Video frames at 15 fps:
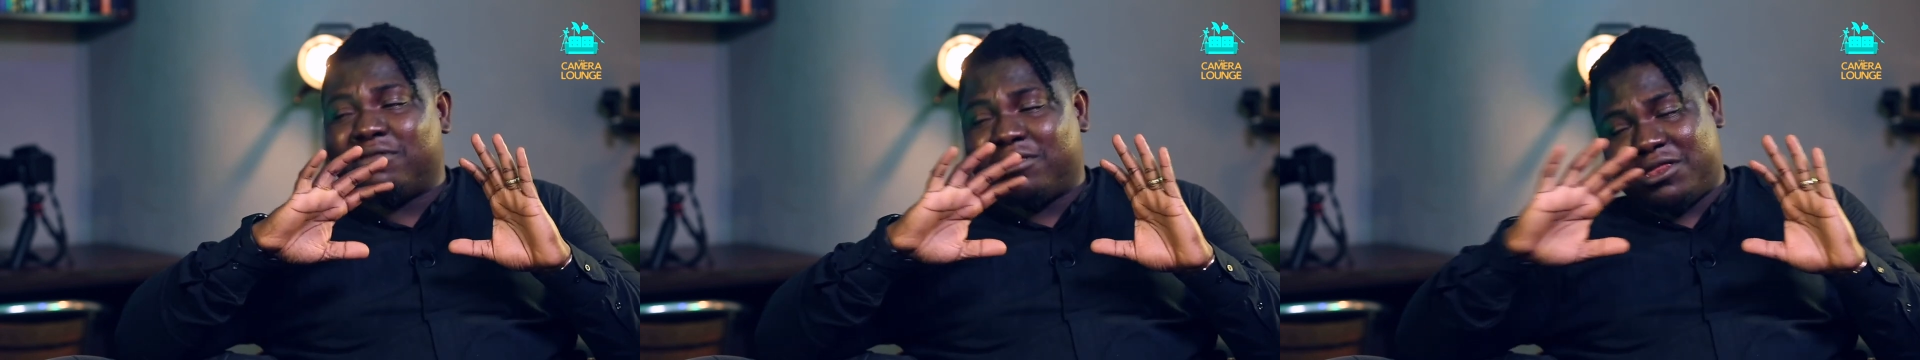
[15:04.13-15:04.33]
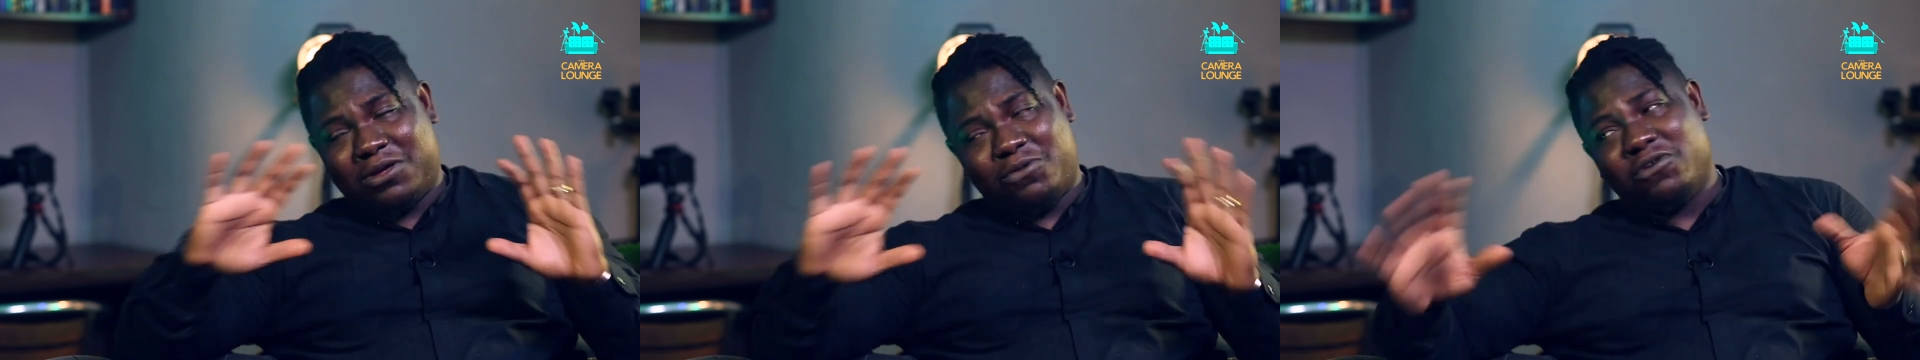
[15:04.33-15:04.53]

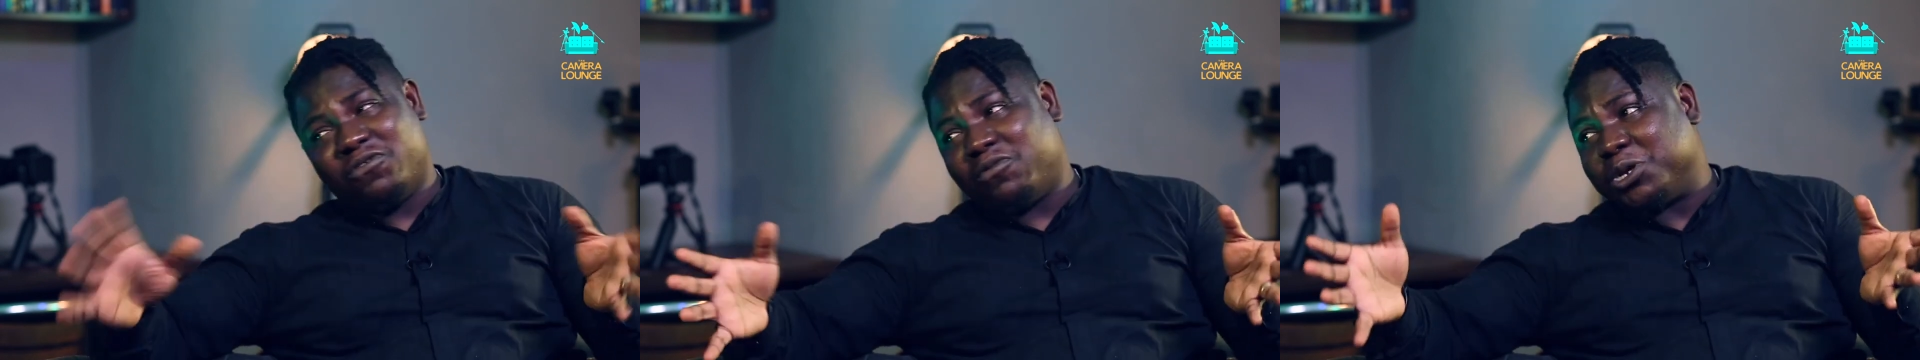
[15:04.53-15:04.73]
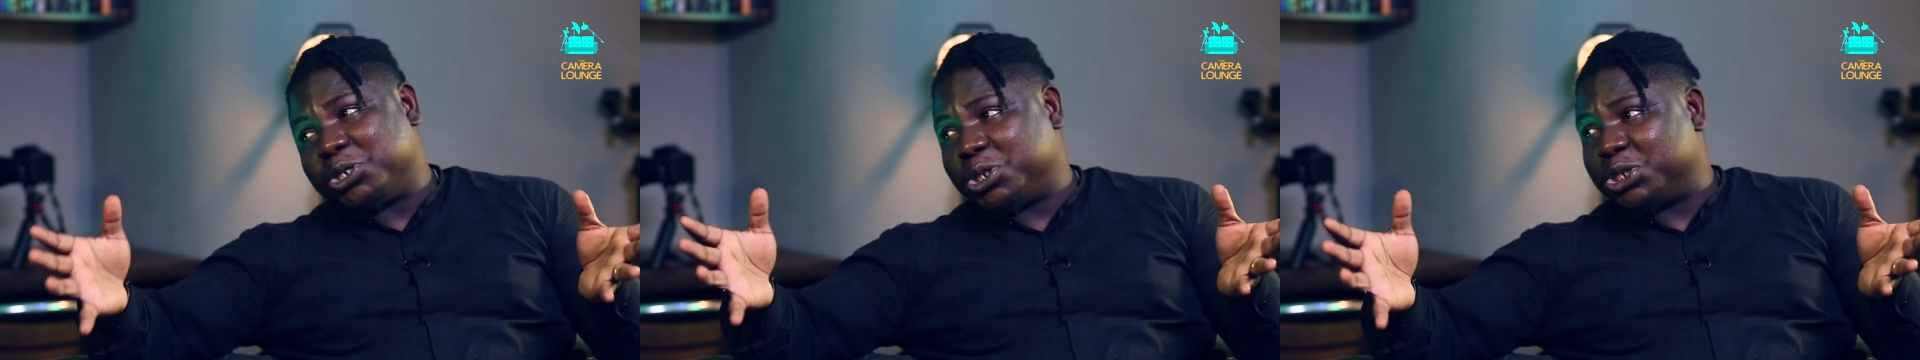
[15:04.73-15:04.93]

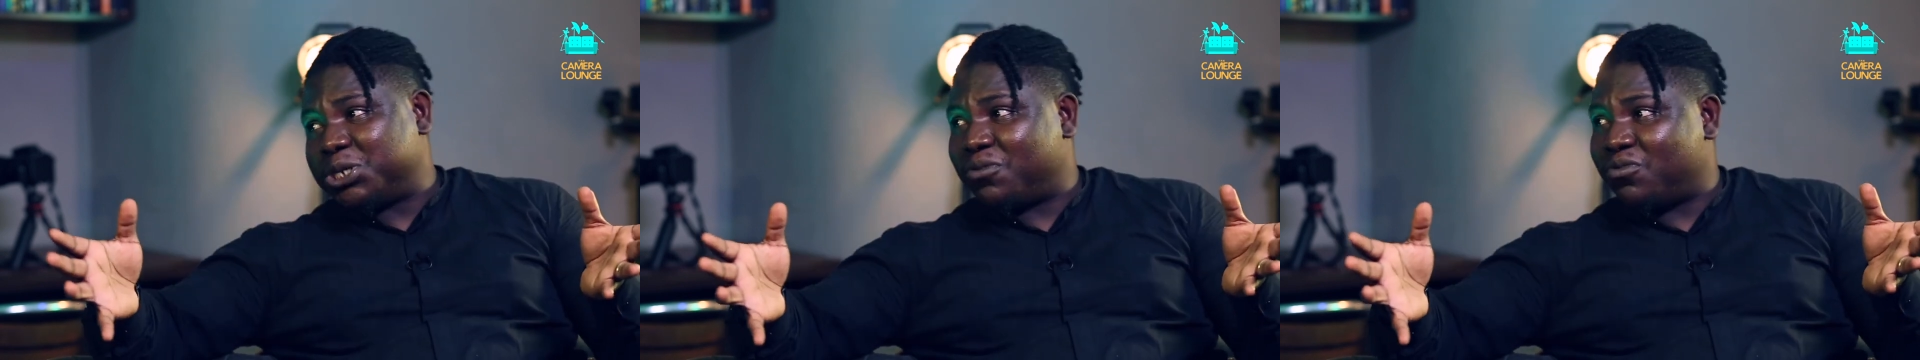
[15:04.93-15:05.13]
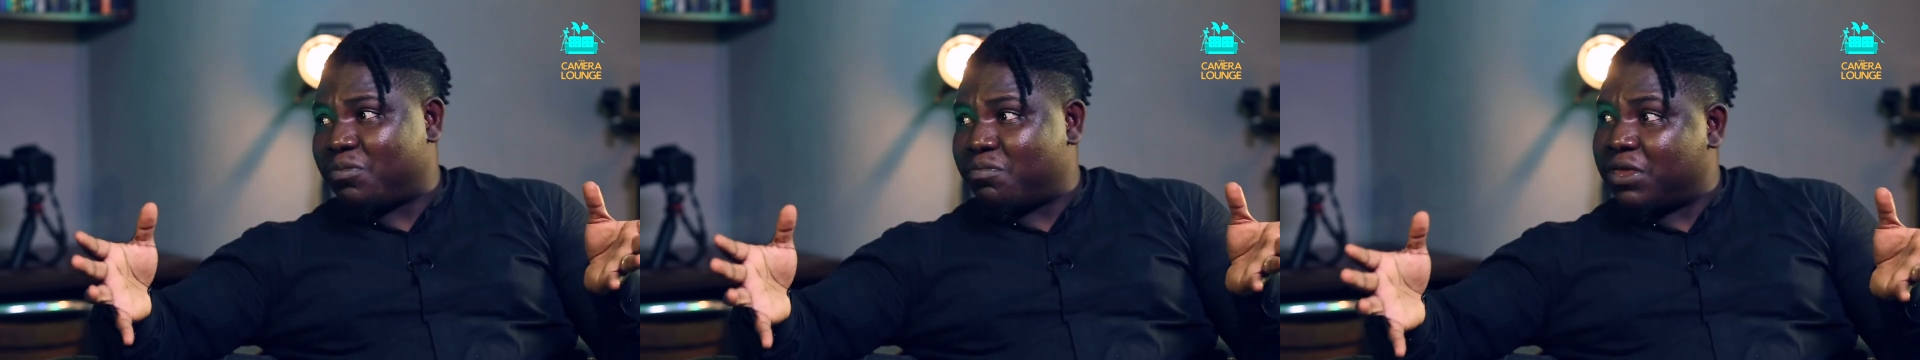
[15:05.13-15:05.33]
serious
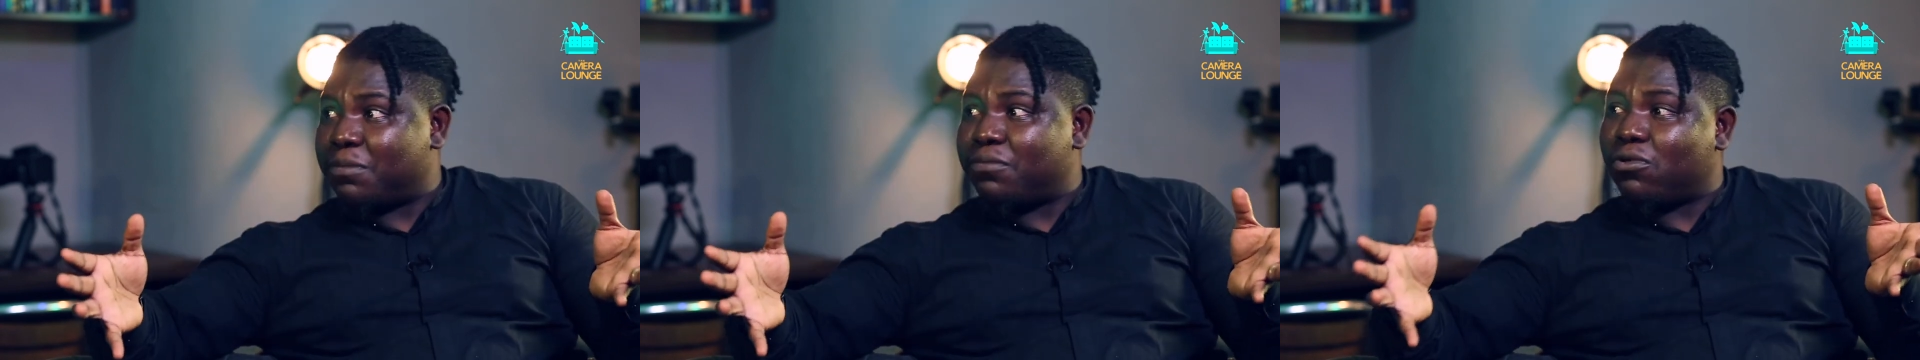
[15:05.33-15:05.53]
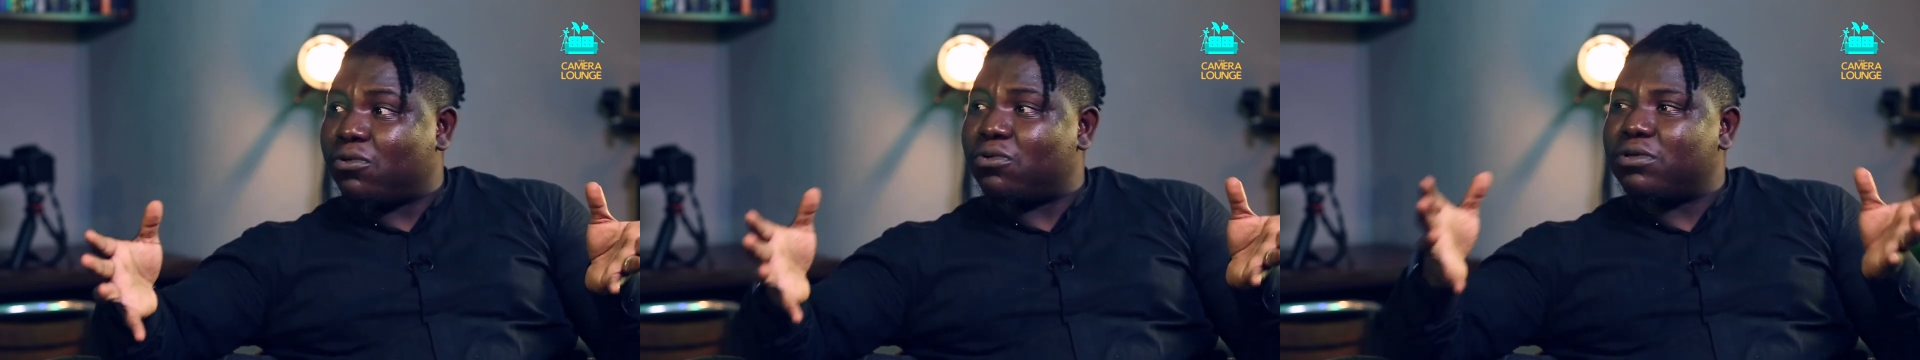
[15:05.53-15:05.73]
relationships with
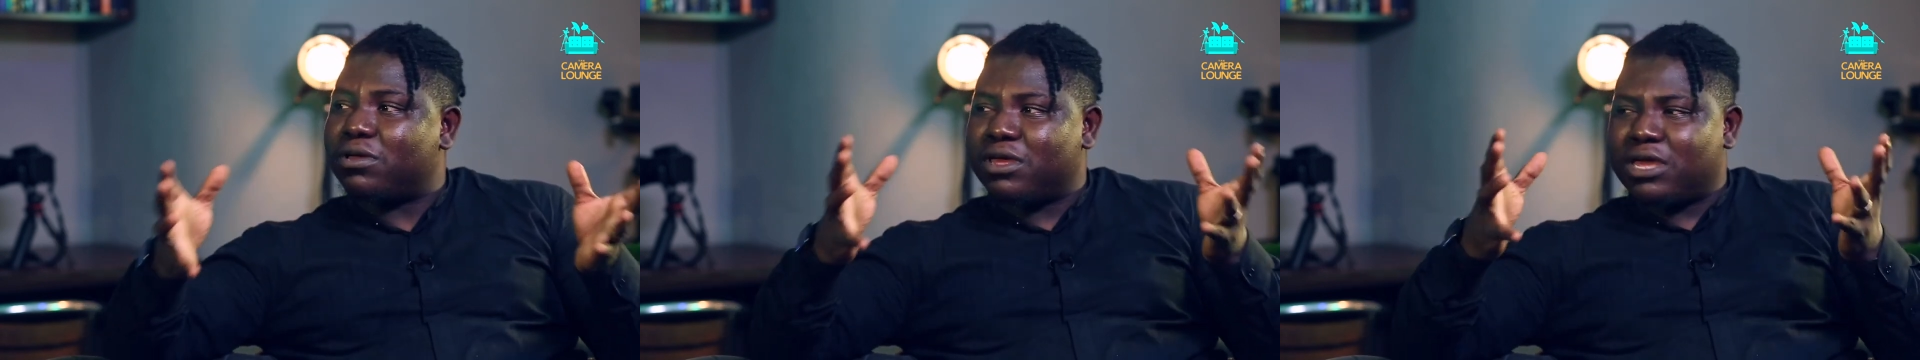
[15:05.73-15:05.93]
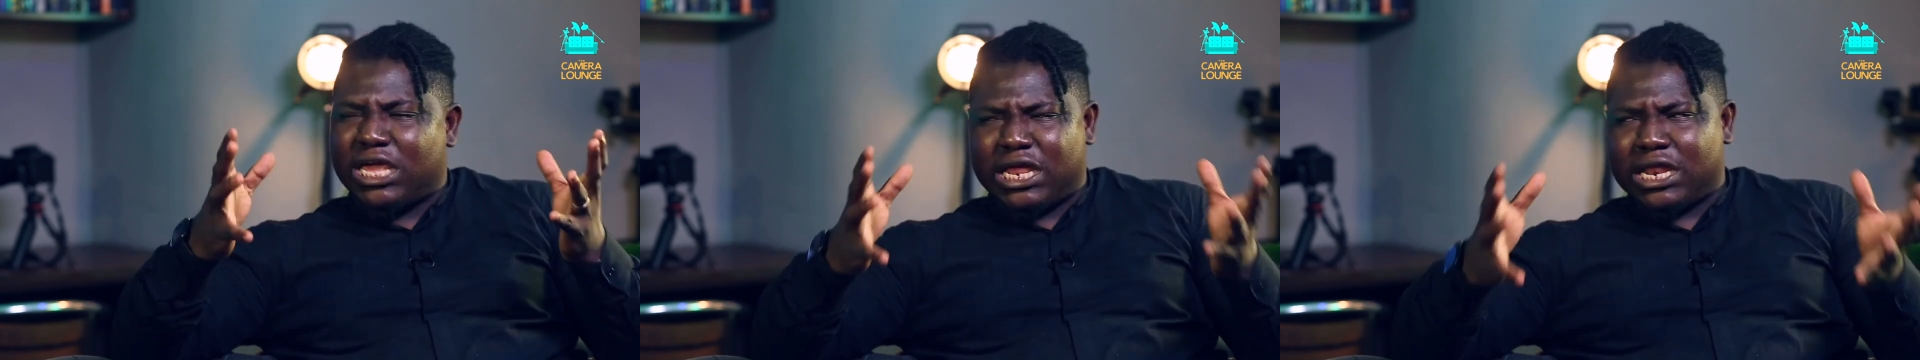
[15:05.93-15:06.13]
people
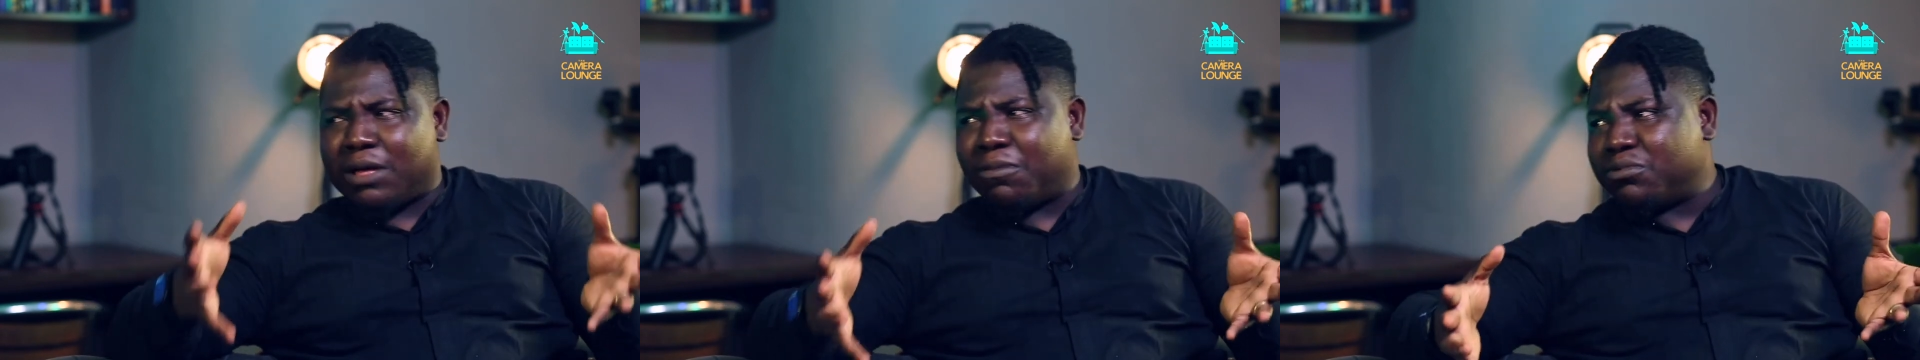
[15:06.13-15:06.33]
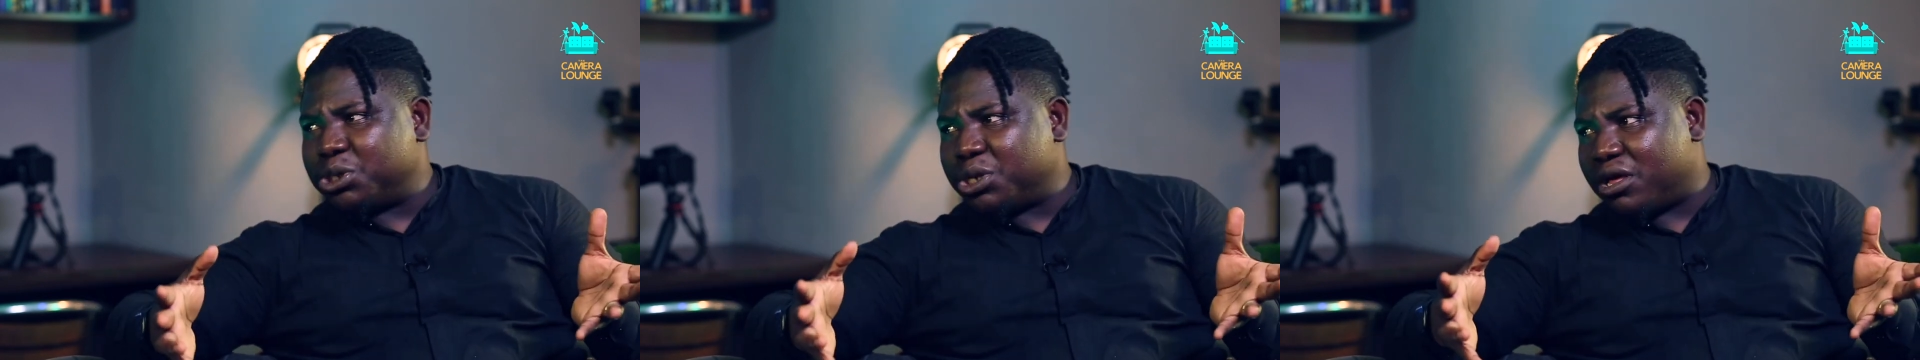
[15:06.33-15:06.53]
in
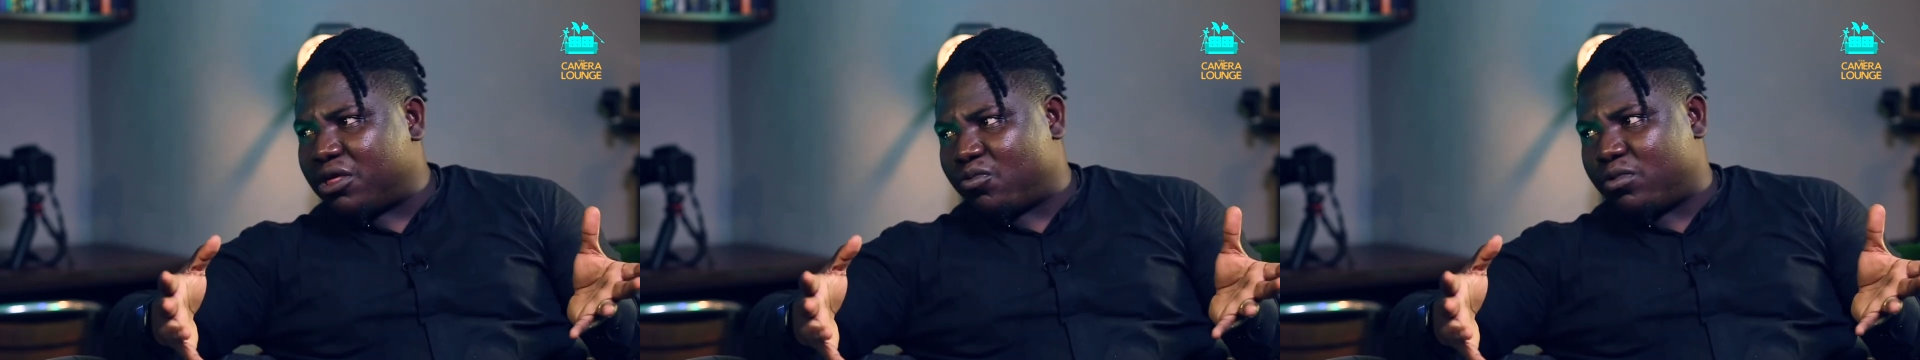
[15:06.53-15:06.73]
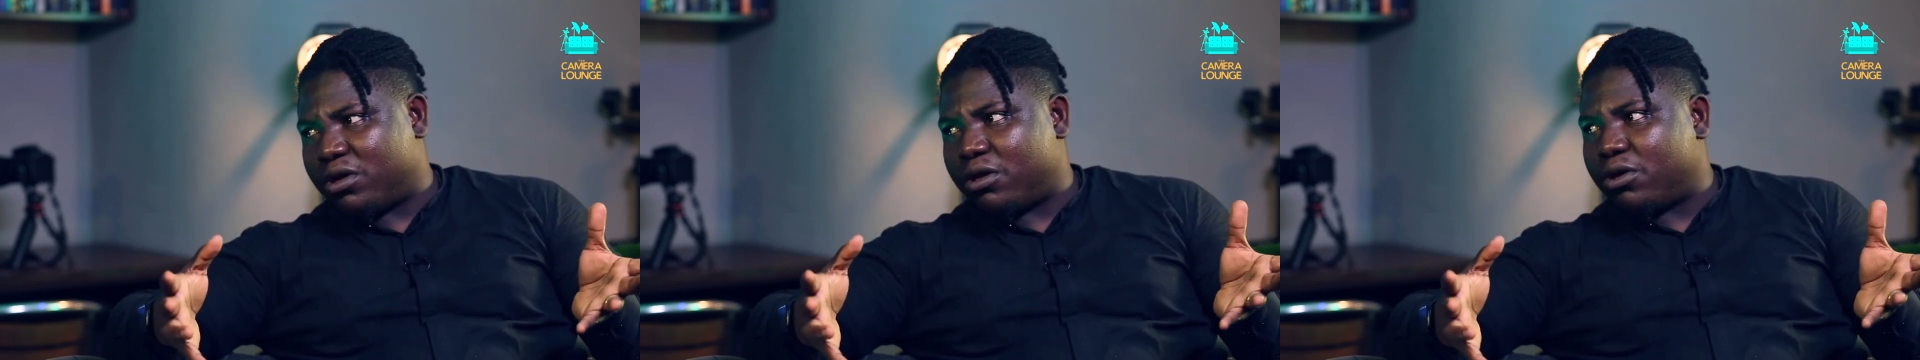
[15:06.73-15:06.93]
Abuja
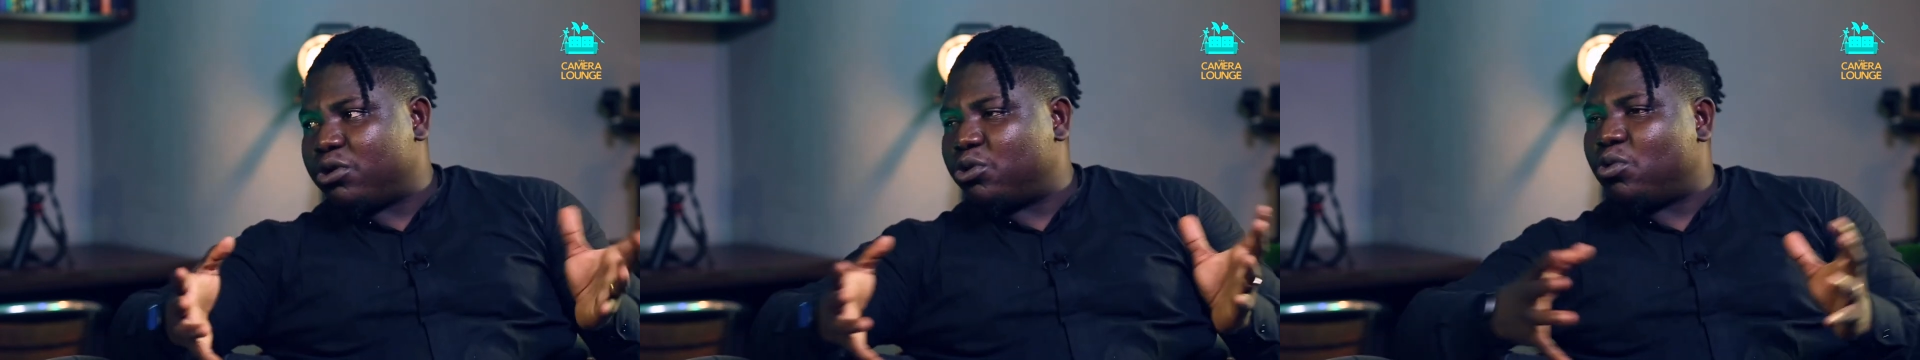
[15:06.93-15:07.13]
as well.